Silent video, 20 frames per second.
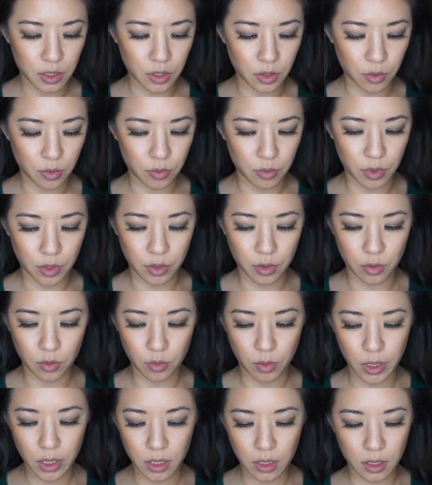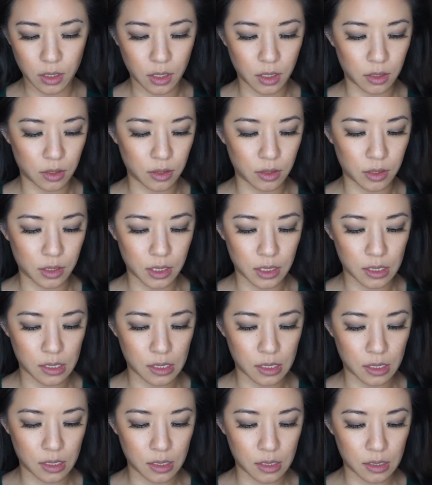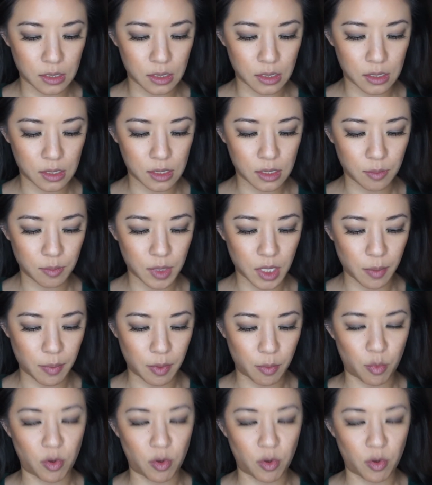Don't know what color this is. It's some type of